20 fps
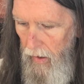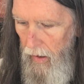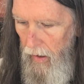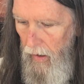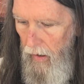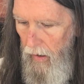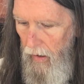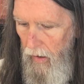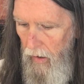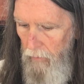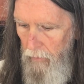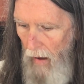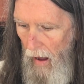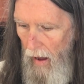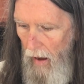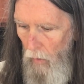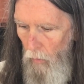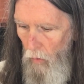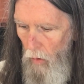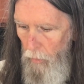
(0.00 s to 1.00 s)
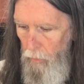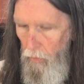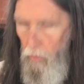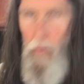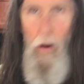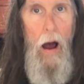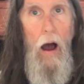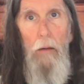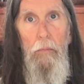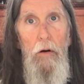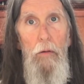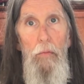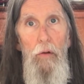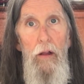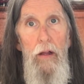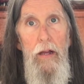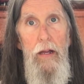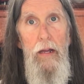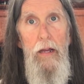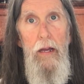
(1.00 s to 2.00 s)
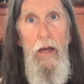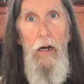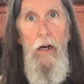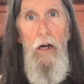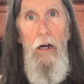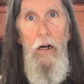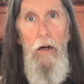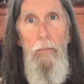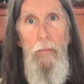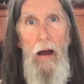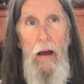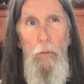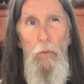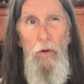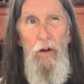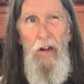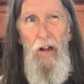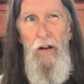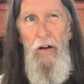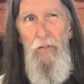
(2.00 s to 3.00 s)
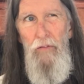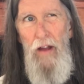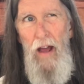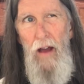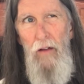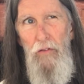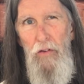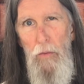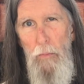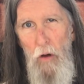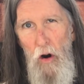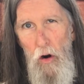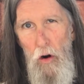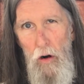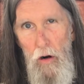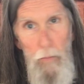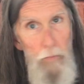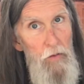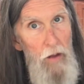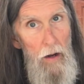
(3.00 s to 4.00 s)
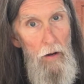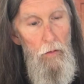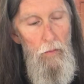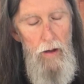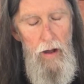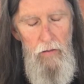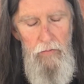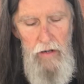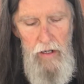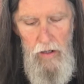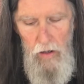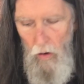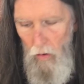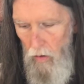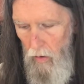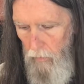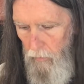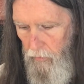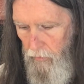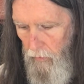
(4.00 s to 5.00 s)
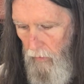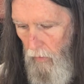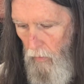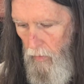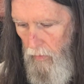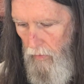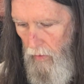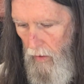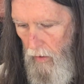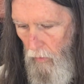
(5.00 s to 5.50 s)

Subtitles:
I would love to have some herbs. I don't have any herbs to go in there.